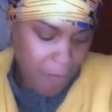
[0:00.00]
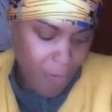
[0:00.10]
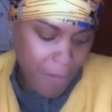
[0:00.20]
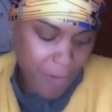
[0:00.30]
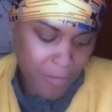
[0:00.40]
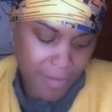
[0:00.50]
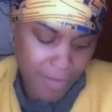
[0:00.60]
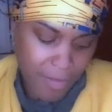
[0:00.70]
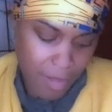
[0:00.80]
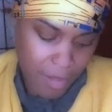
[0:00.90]
One person
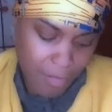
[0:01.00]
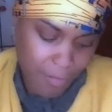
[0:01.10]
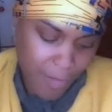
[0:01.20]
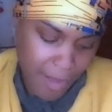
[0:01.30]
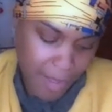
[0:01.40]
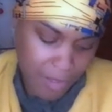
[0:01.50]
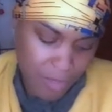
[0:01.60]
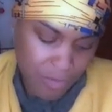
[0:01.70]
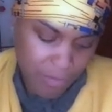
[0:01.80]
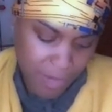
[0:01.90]
said, "When I
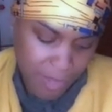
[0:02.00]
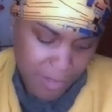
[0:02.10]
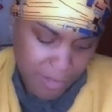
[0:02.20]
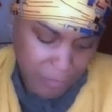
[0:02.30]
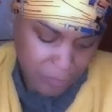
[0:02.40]
get stressed,"